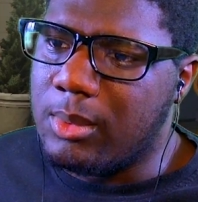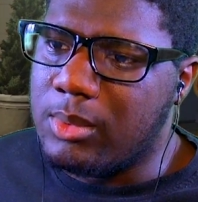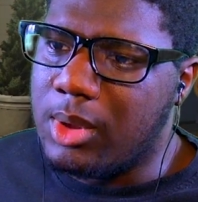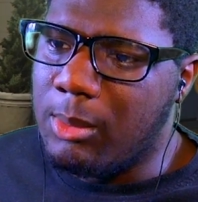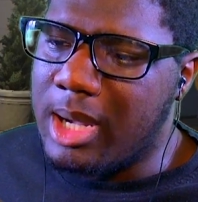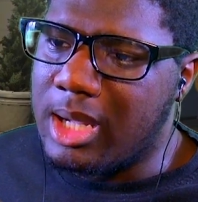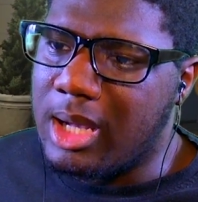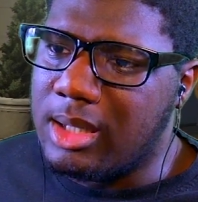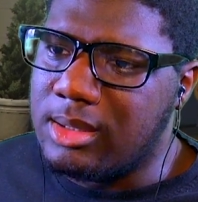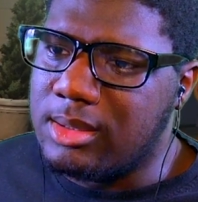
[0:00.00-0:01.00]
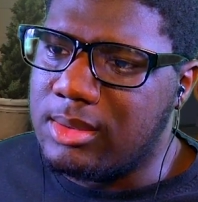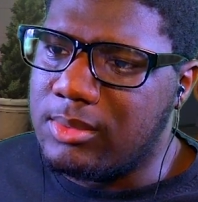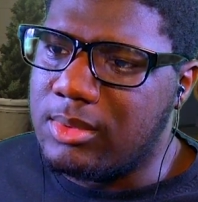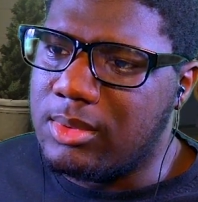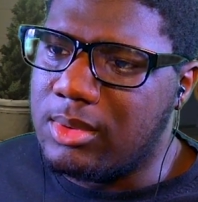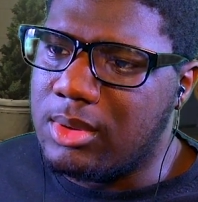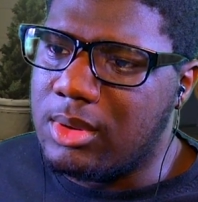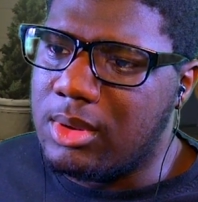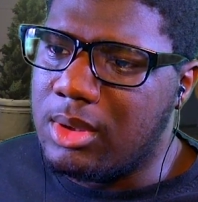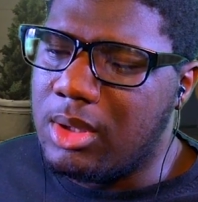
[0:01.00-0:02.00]
Oh my god.
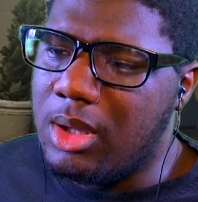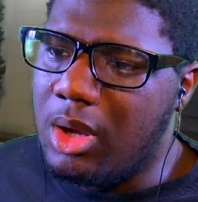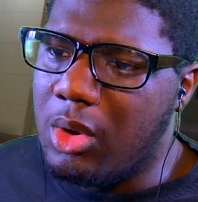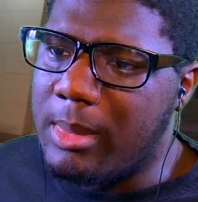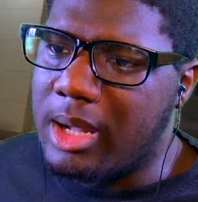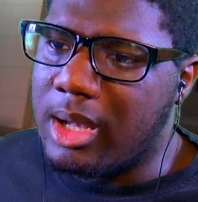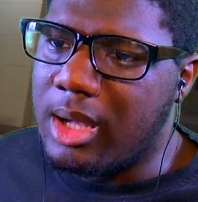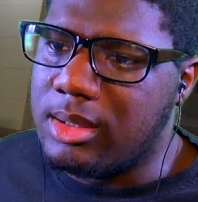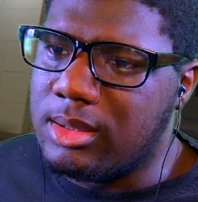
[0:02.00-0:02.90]
Oh my god.